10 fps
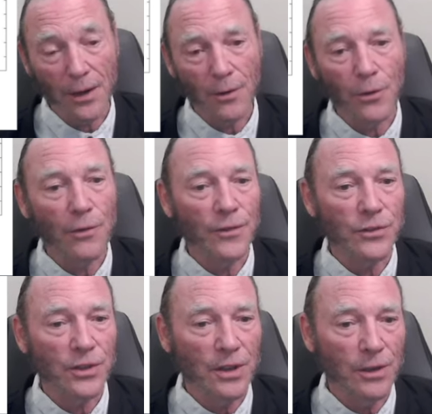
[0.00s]
I don't know if it's
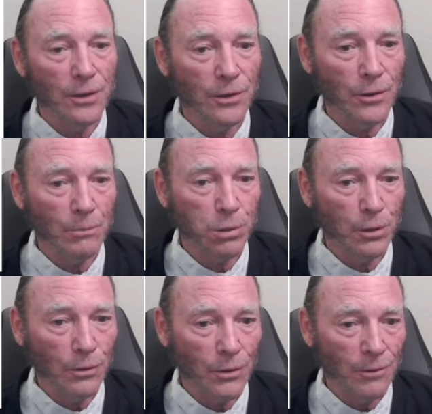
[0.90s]
singular or
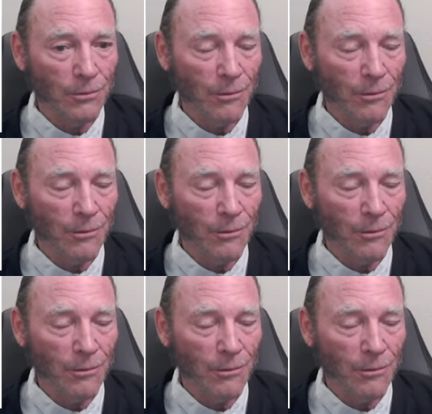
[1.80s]
plural.